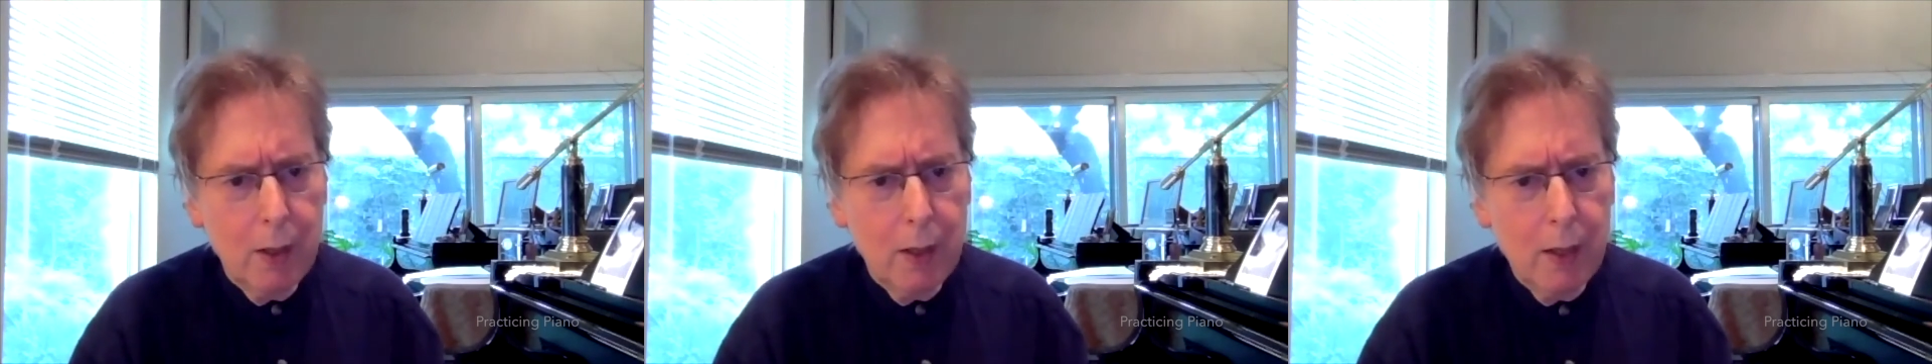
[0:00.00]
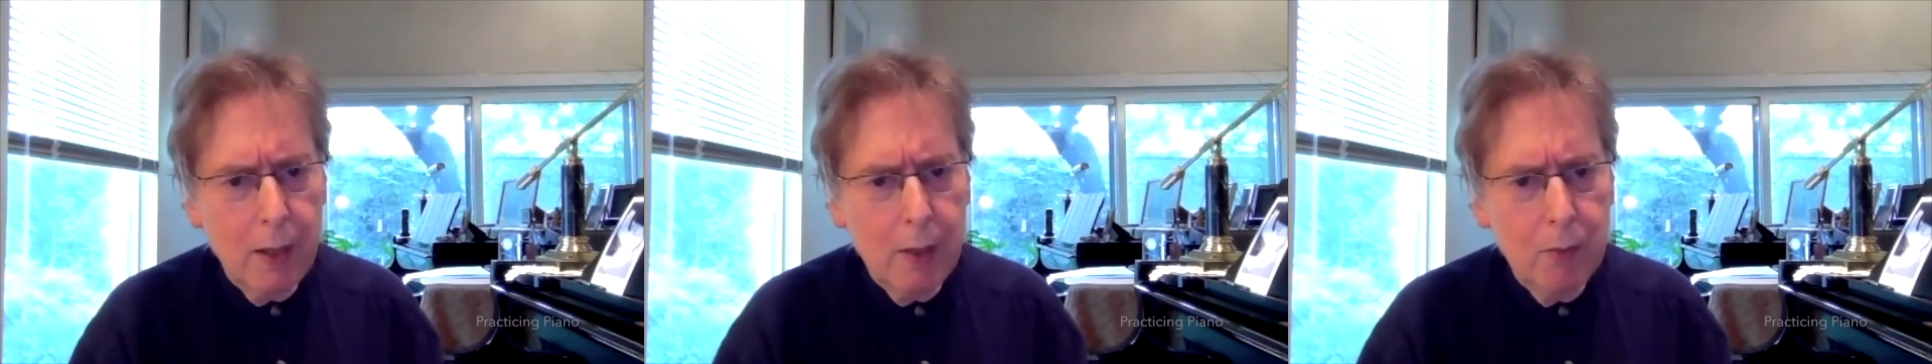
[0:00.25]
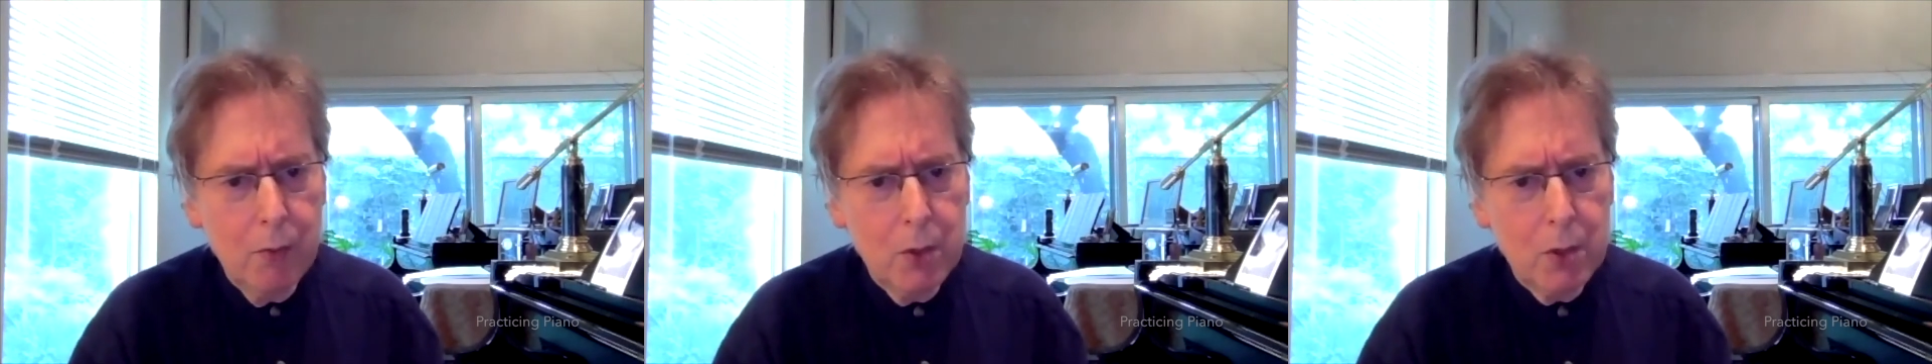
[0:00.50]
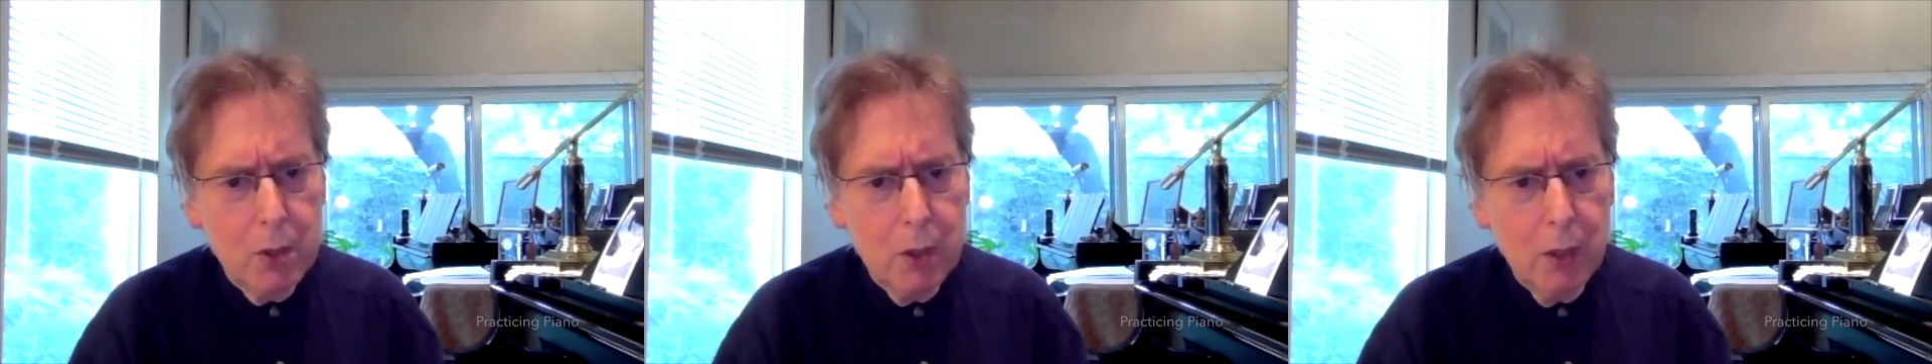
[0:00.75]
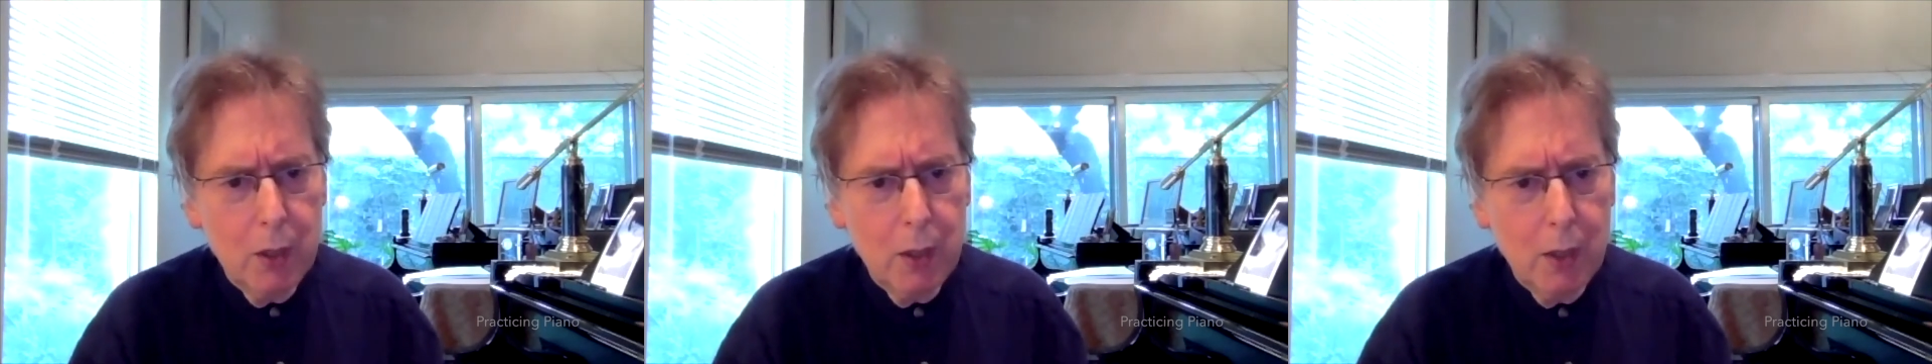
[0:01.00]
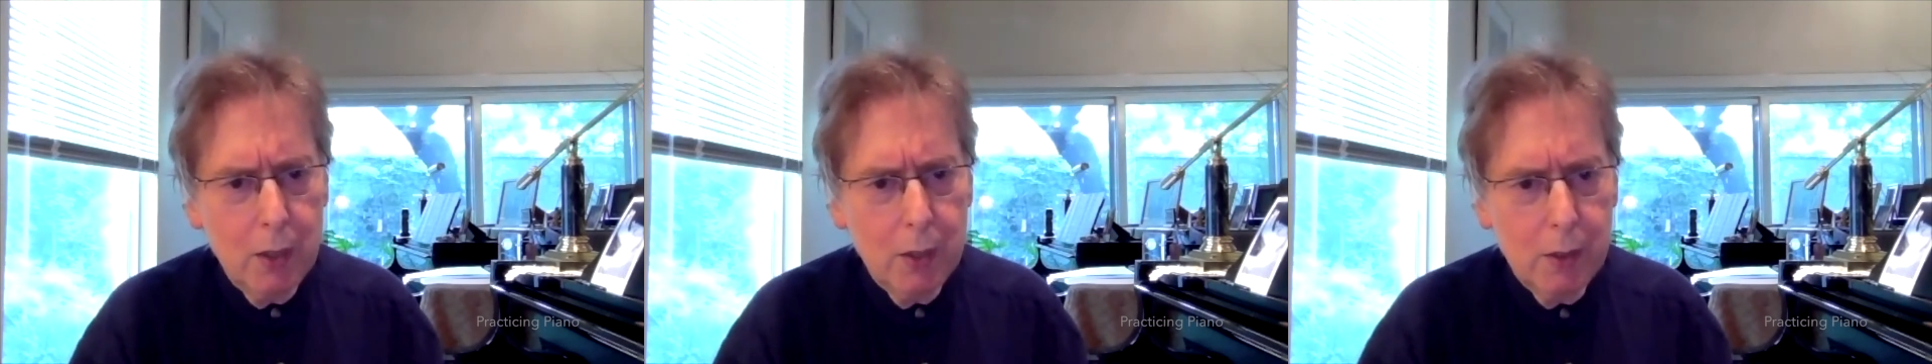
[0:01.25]
I was
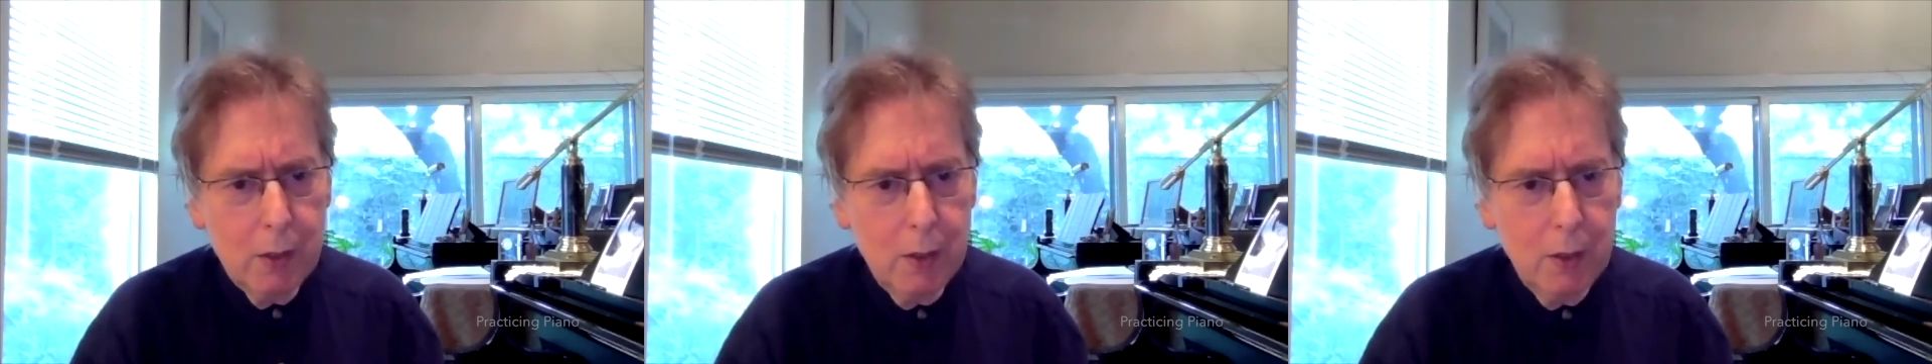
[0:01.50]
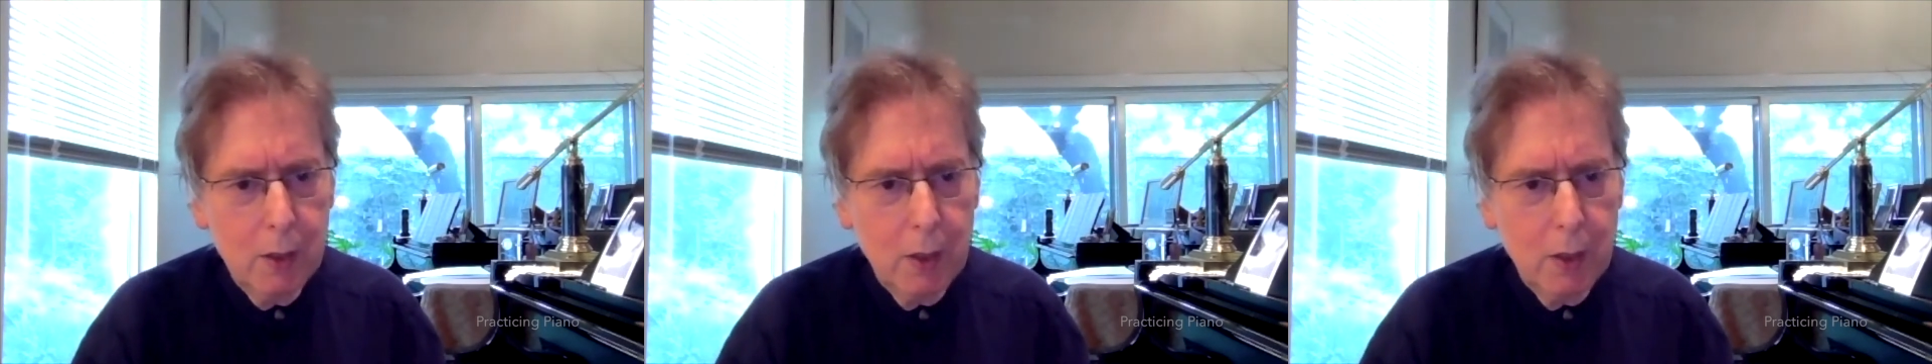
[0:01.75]
in